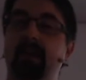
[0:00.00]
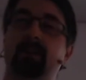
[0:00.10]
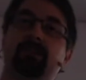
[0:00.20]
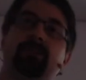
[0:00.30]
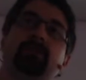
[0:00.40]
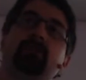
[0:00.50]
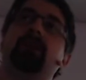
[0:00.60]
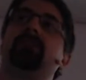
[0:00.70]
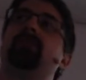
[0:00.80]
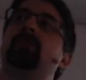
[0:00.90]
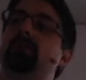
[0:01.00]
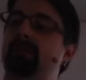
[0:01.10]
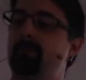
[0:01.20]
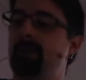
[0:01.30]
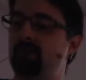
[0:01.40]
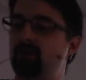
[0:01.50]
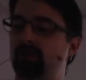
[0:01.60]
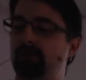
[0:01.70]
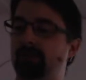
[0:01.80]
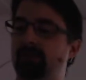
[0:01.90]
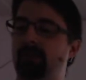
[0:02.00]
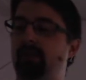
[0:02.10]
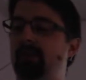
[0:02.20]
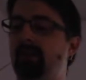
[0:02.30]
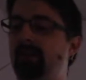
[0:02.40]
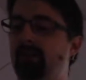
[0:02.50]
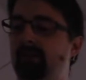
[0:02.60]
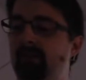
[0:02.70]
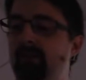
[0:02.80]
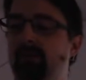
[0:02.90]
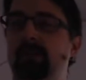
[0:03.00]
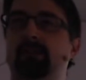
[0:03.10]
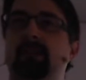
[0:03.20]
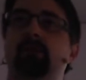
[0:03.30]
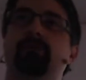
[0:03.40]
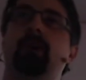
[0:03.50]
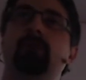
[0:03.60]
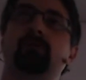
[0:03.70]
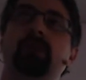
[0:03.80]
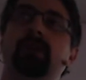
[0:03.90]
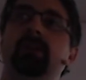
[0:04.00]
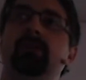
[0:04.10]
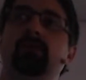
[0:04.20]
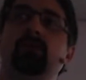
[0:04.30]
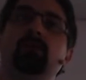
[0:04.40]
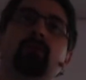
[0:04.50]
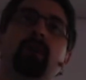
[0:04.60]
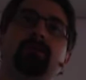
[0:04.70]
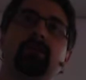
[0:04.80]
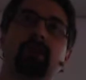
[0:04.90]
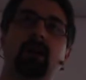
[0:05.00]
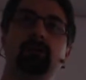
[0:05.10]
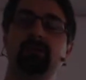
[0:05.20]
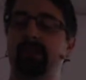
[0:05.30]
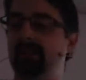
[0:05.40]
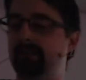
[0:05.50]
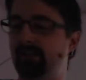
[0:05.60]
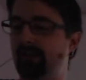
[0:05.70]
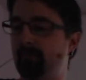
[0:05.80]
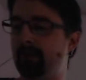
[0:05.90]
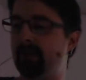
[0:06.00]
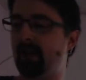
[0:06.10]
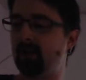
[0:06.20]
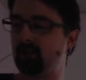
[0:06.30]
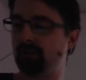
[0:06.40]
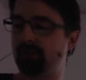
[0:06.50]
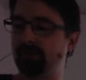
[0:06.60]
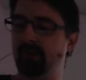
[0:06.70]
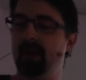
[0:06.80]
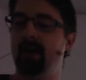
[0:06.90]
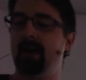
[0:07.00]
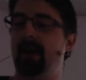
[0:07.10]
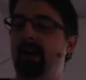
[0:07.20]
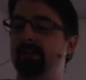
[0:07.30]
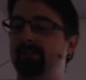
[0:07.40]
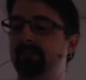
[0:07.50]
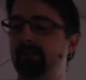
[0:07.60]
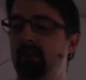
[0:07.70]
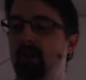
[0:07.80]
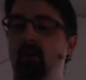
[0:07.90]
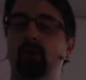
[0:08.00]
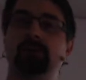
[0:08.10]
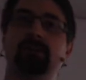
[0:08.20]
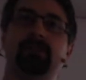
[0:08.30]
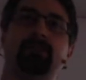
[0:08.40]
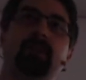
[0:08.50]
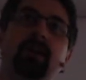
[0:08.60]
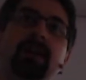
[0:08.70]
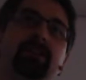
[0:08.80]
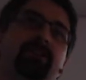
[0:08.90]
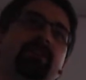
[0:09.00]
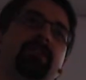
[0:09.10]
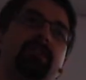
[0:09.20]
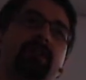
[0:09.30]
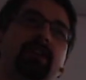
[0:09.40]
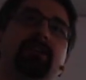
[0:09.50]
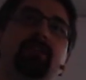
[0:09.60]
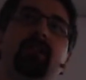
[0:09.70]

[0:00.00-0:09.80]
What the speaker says: As Lucas already mentioned, in Cloud Foundry you run cloud native applications, and all these instances